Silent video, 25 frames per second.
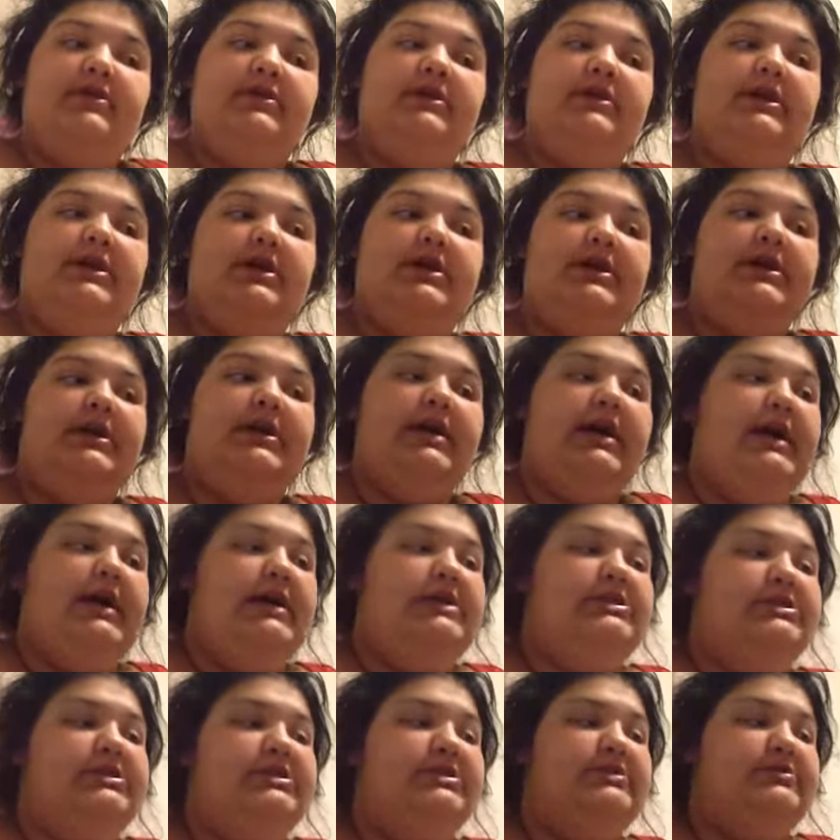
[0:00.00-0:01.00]
earlier
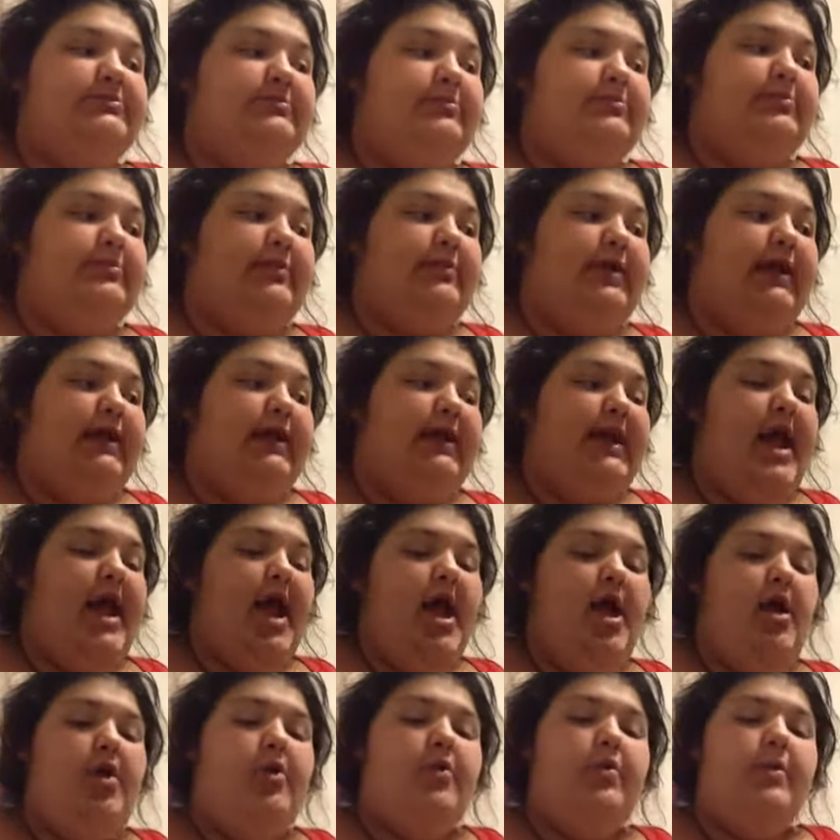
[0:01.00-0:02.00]
and just right
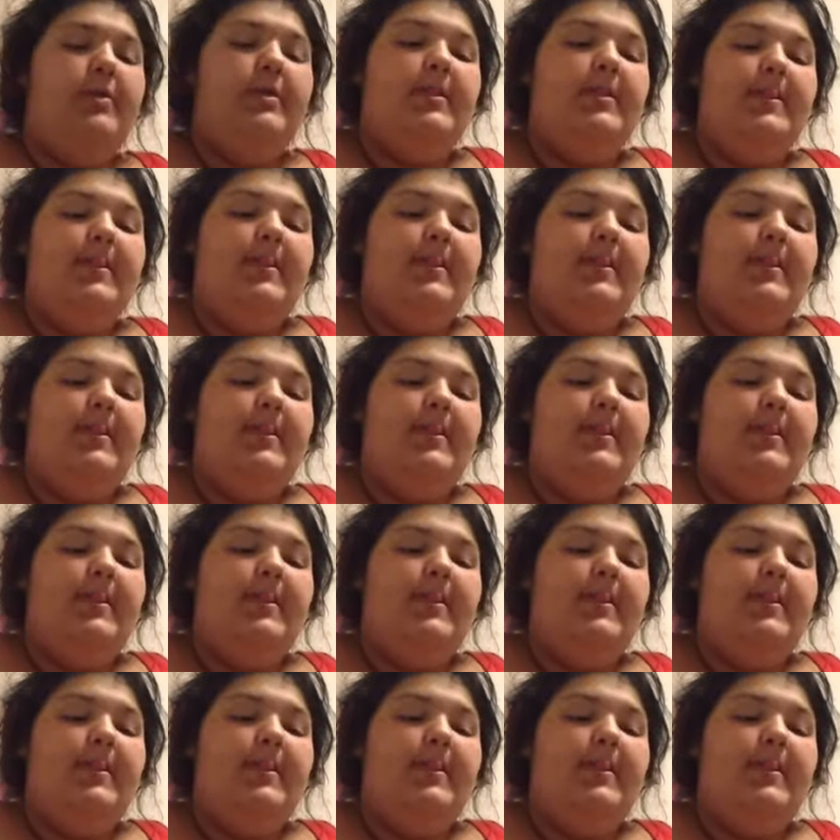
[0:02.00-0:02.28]
now.